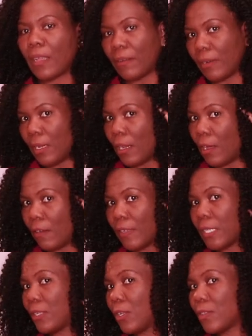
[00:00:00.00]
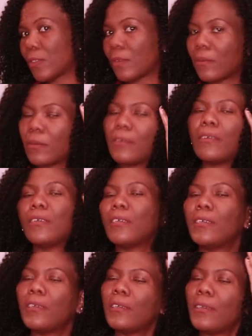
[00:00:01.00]
I really love it also
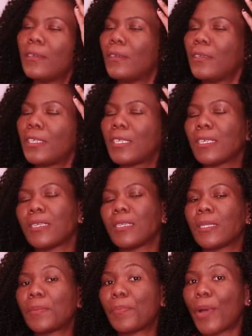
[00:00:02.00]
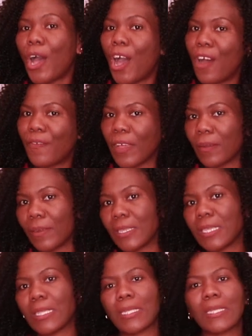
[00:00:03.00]
she is perfect with
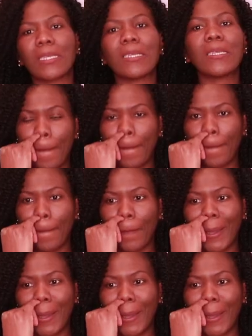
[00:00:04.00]
this um,